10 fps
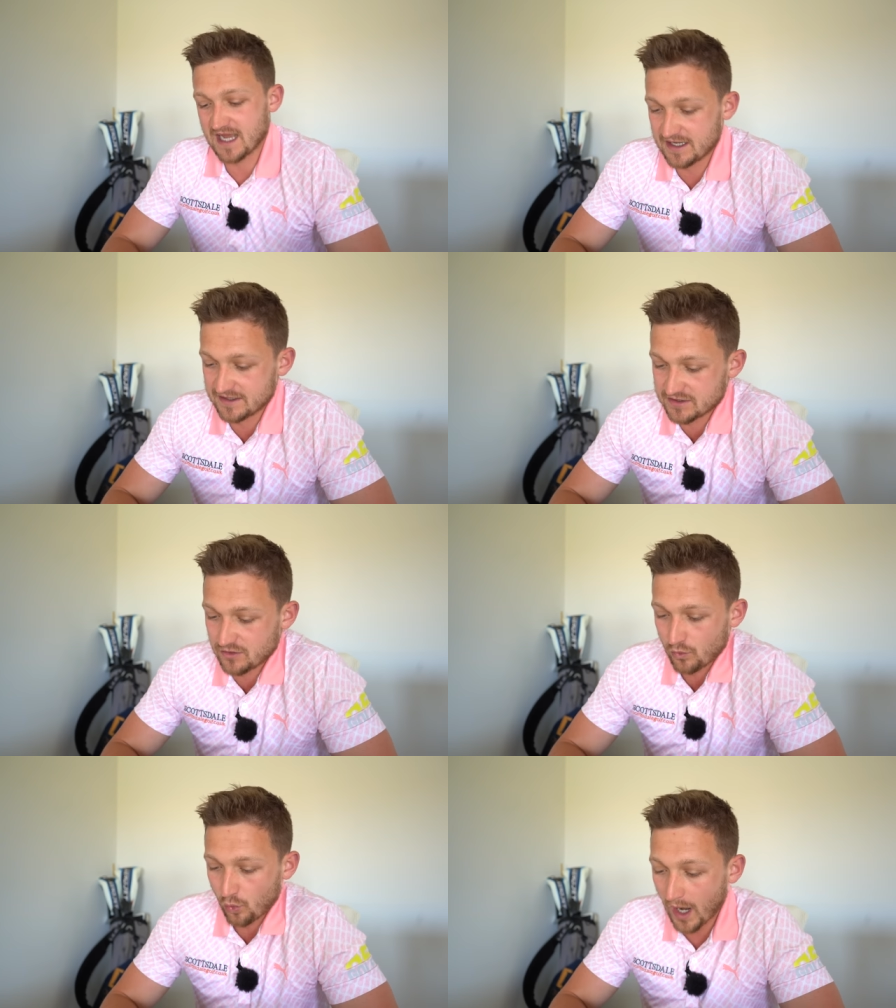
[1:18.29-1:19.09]
and
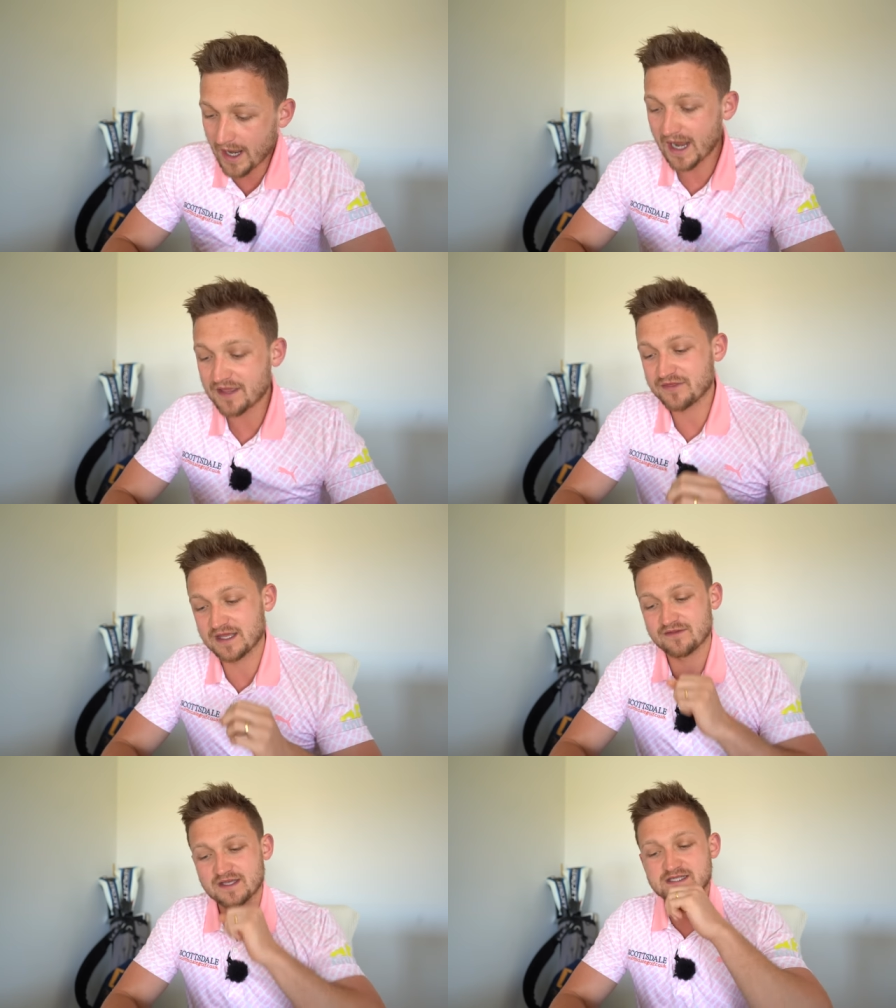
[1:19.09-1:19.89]
why I
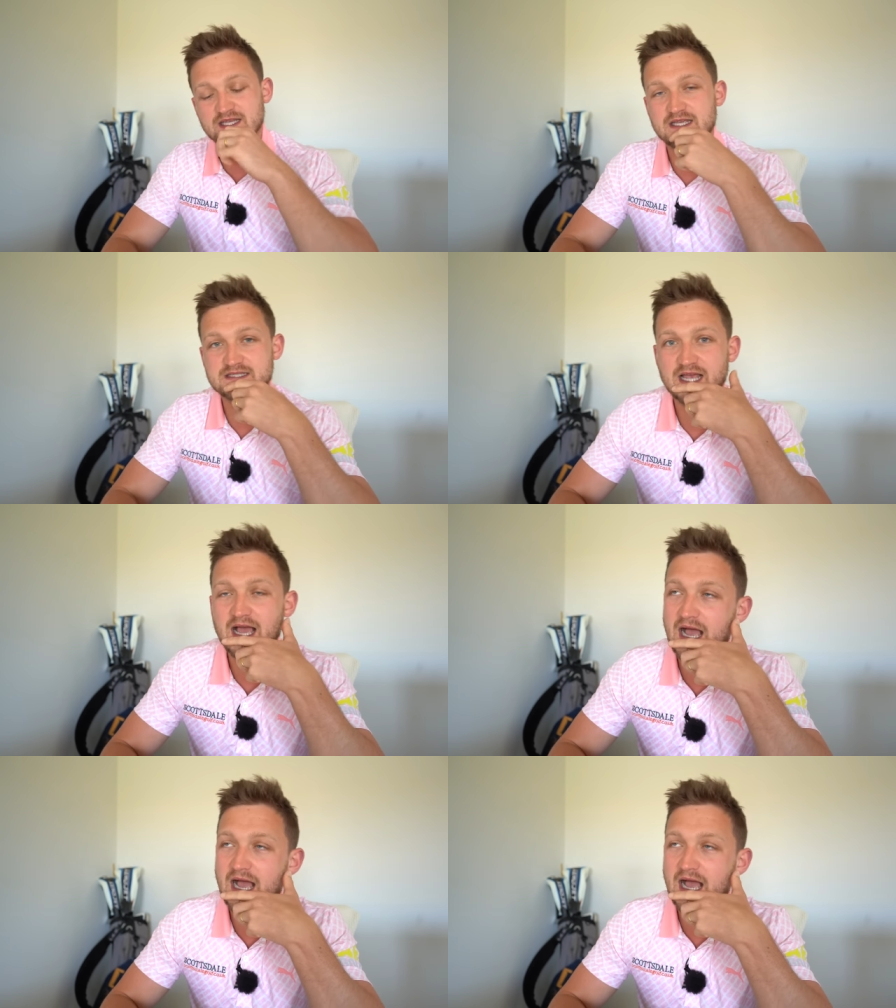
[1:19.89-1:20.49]
think this is